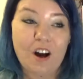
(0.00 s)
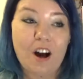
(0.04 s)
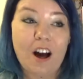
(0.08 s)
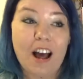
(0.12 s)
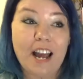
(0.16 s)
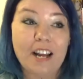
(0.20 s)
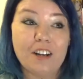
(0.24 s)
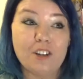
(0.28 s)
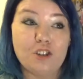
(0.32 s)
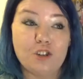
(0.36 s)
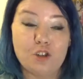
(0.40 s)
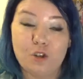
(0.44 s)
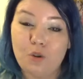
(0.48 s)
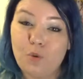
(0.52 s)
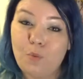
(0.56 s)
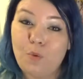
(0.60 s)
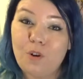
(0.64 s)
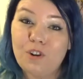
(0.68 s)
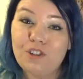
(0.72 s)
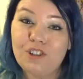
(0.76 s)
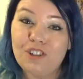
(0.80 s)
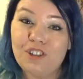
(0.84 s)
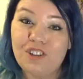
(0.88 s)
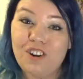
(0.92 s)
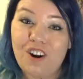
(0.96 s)
I do
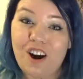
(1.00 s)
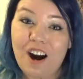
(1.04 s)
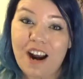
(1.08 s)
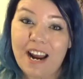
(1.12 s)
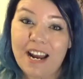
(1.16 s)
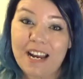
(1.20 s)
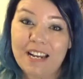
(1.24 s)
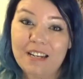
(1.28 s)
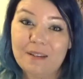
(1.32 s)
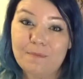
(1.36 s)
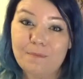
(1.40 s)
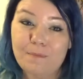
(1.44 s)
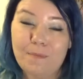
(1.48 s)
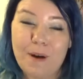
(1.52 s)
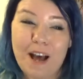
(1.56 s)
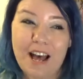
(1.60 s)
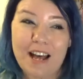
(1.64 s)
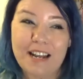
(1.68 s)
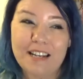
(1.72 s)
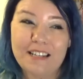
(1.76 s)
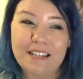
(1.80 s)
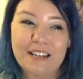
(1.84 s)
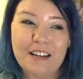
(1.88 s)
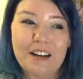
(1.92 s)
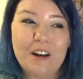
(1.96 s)
want to try it,
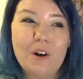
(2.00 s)
but